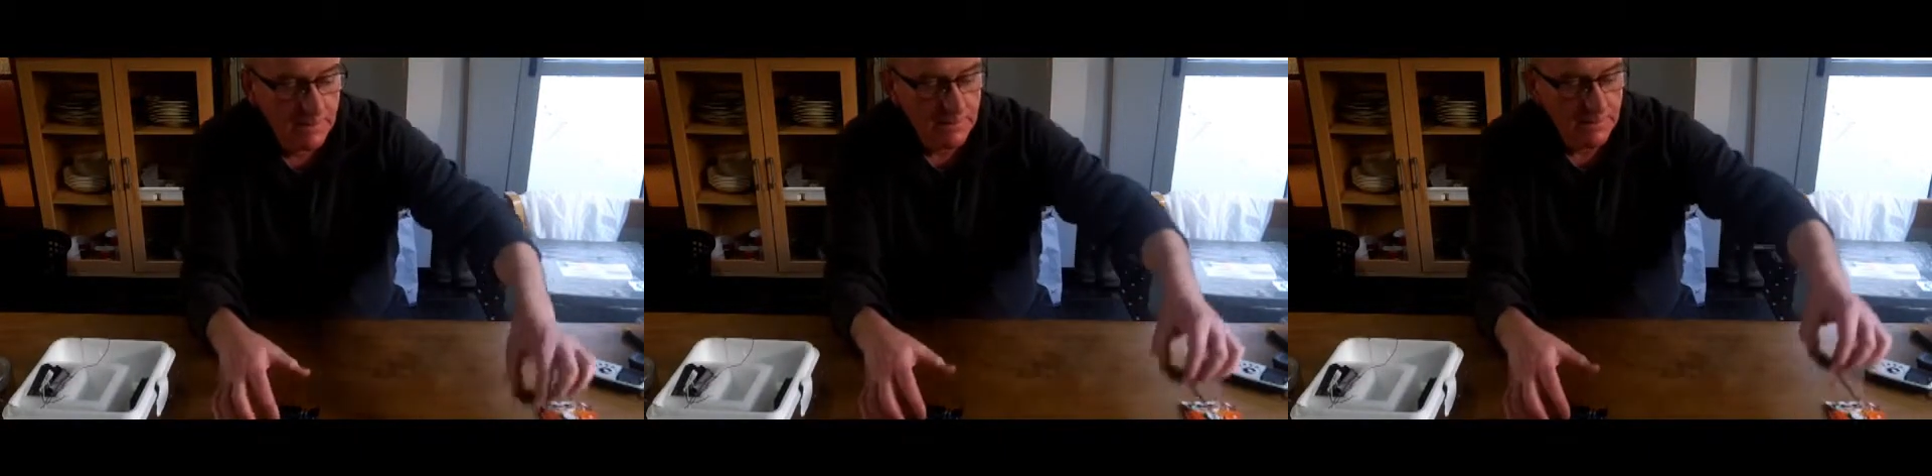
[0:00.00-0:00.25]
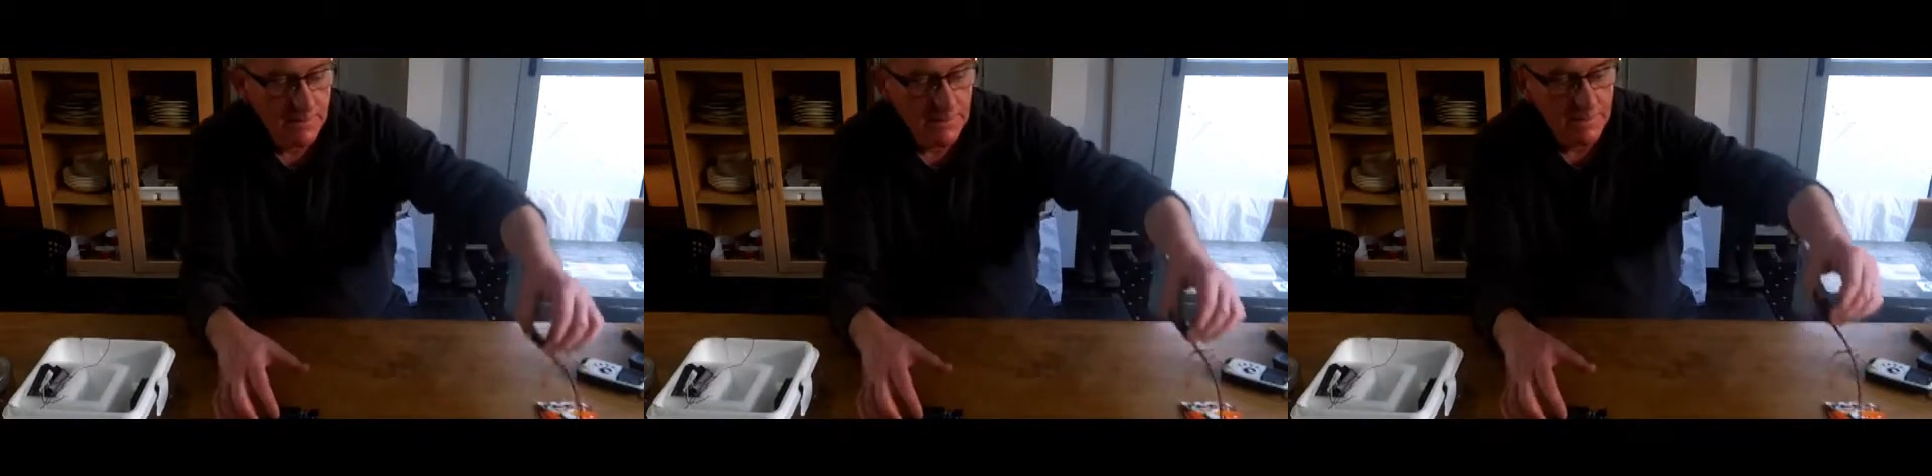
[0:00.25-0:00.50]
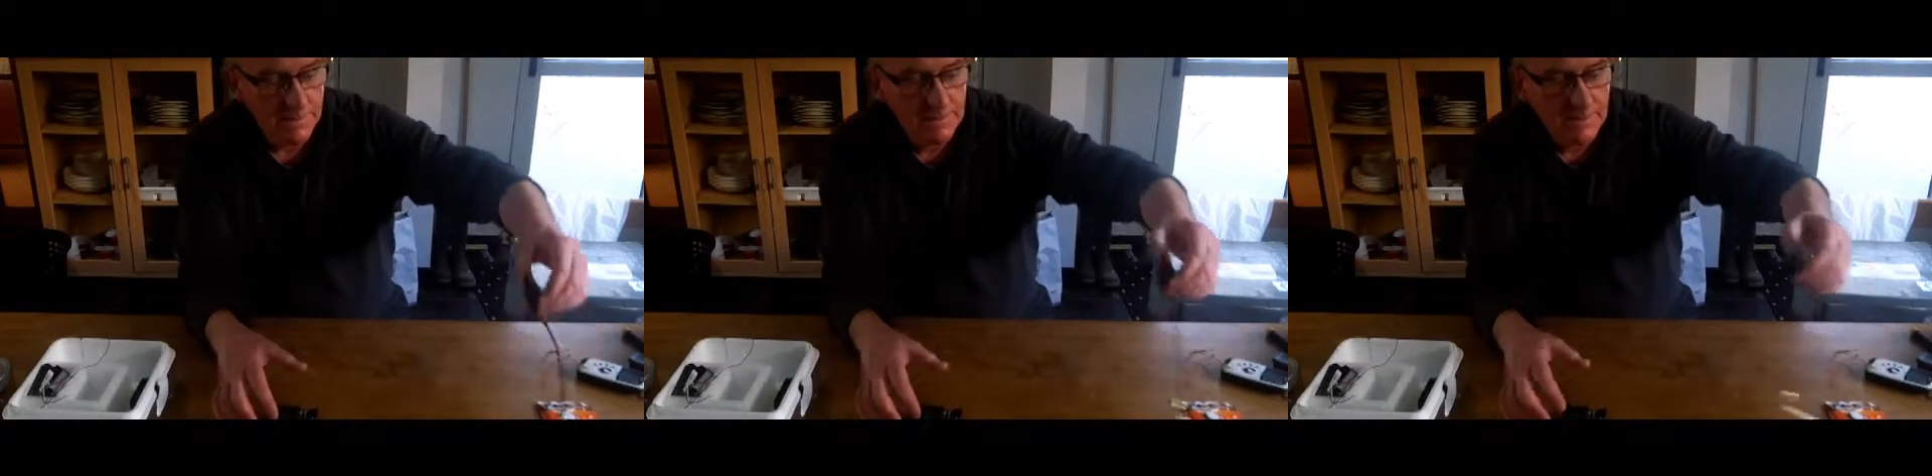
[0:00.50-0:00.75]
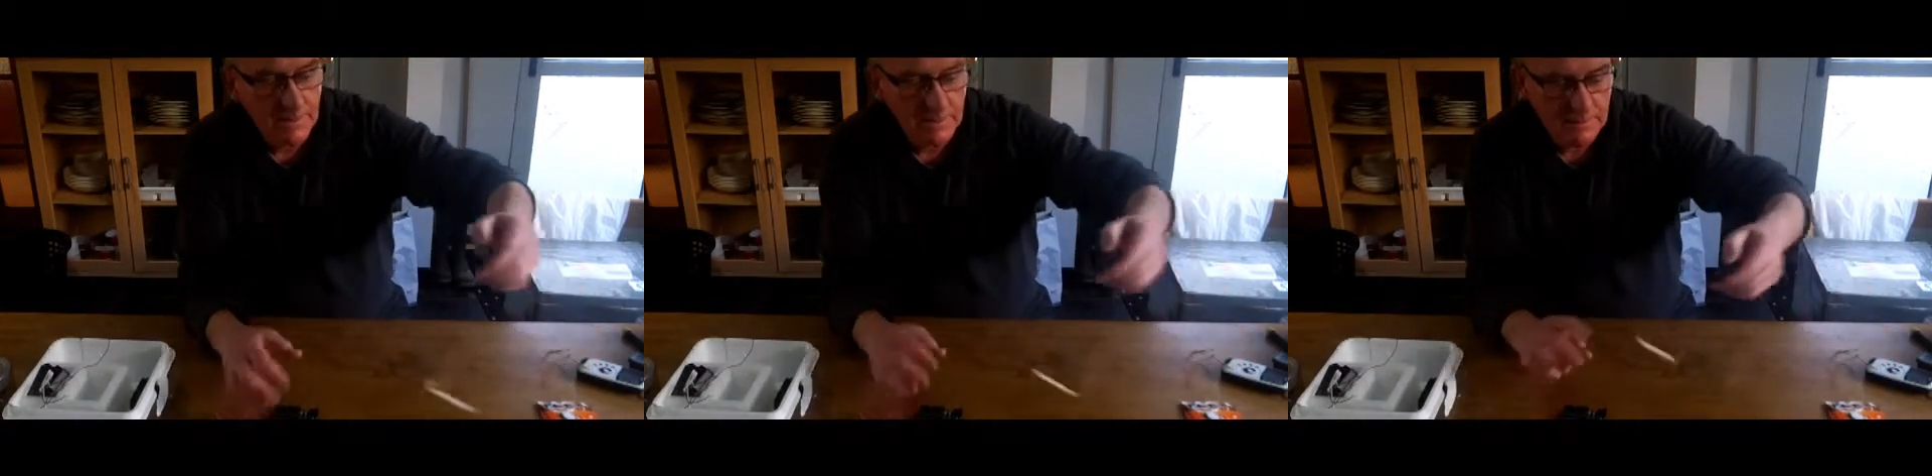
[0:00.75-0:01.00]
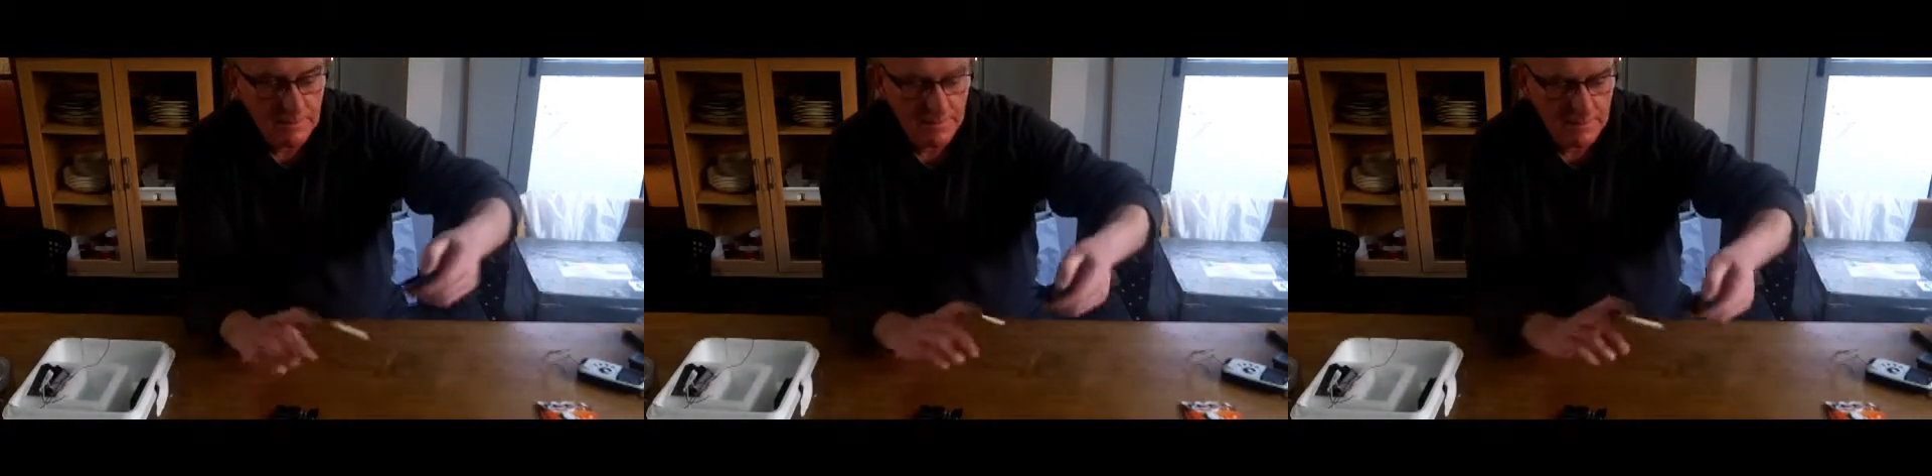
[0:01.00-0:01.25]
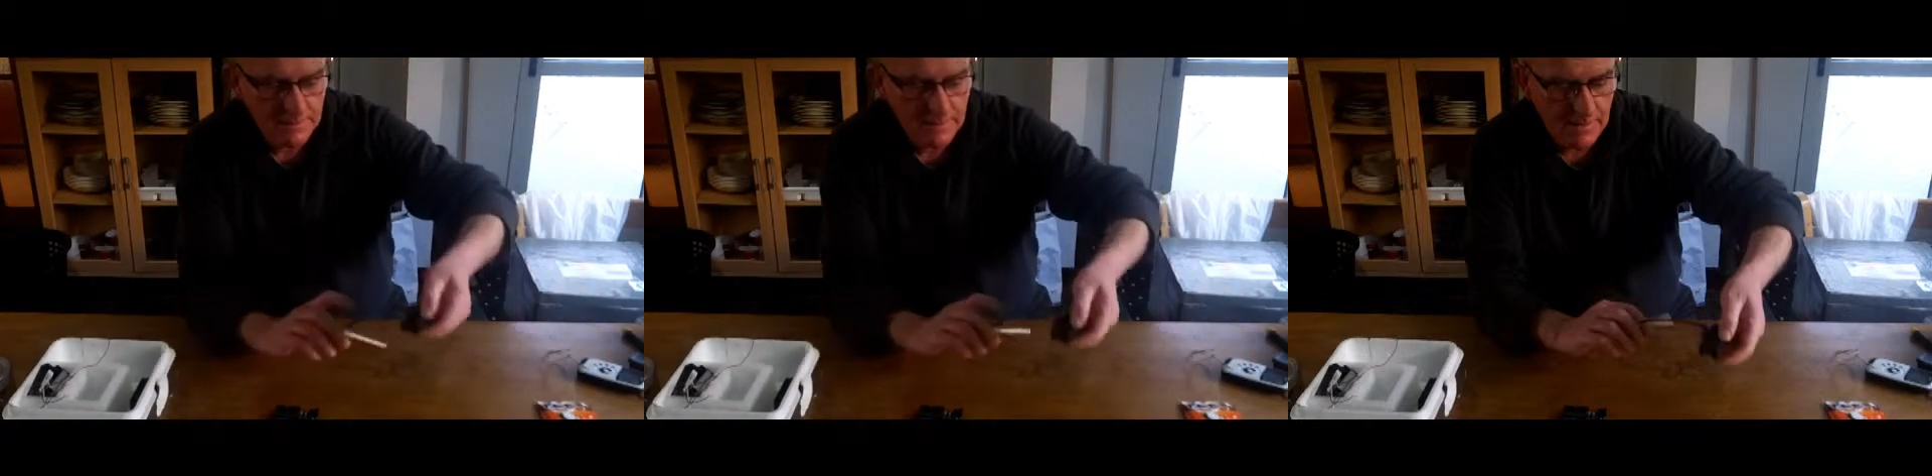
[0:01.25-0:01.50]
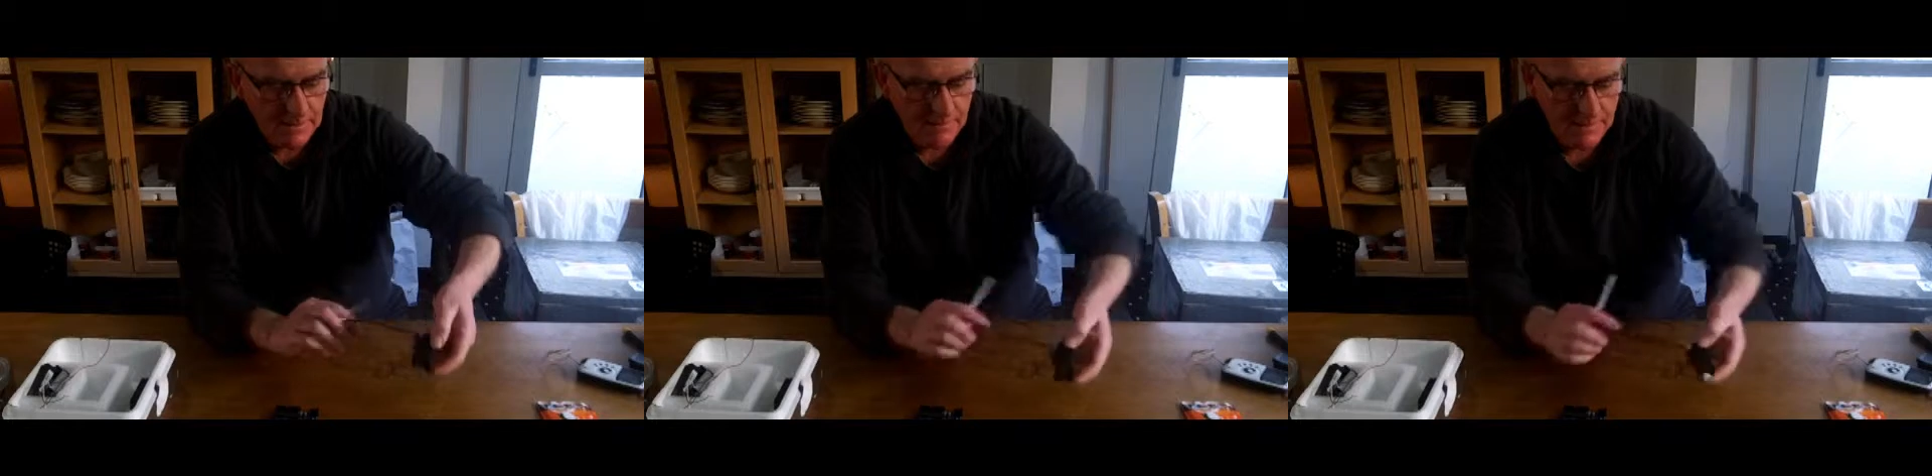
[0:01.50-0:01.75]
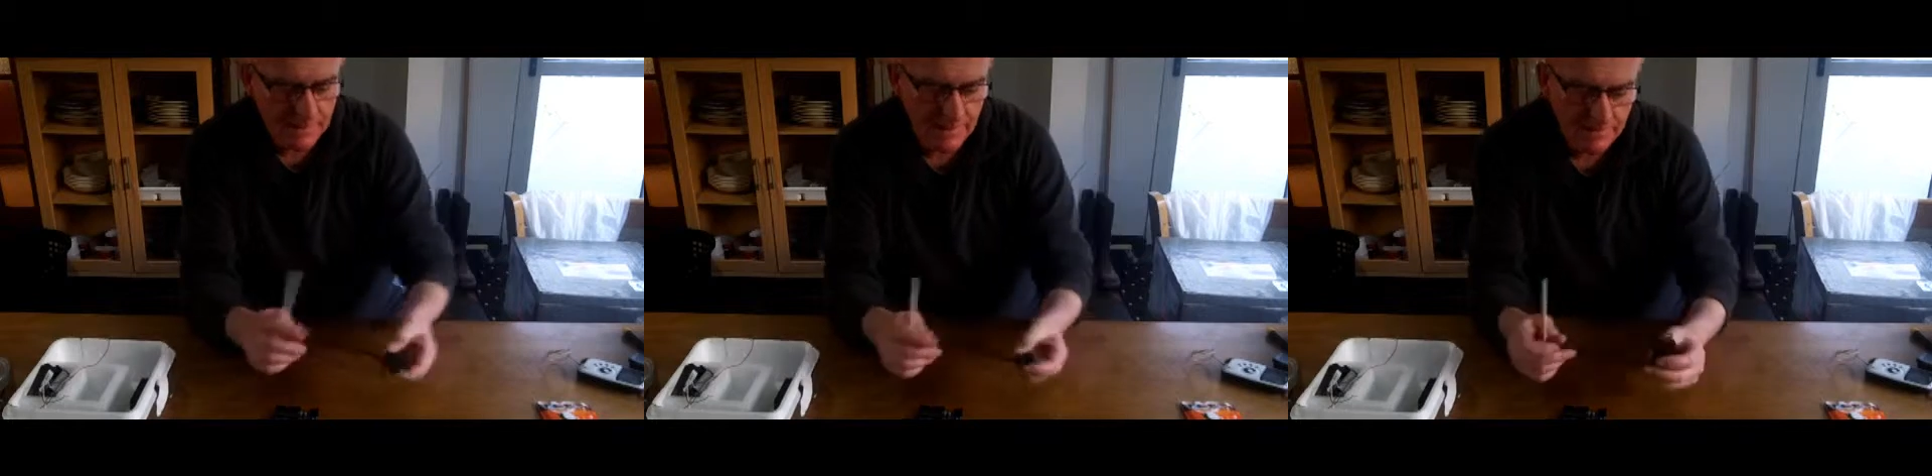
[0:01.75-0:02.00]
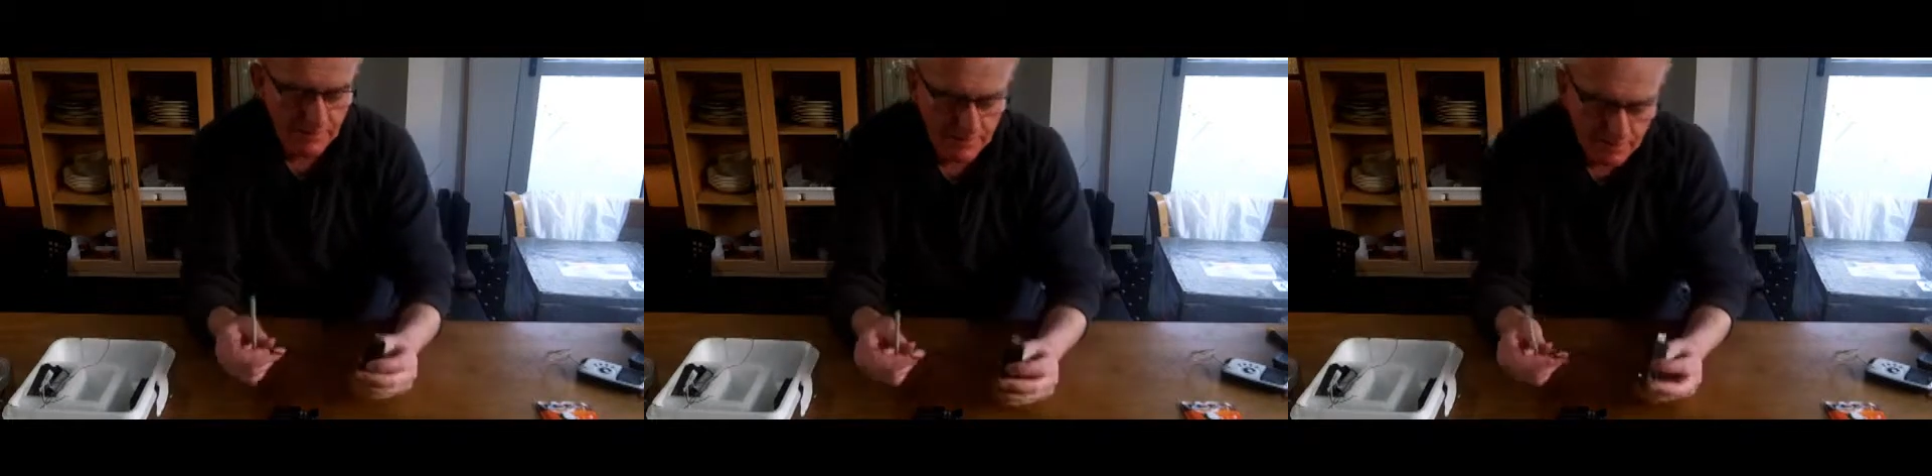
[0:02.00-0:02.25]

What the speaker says: to this RTL receiver,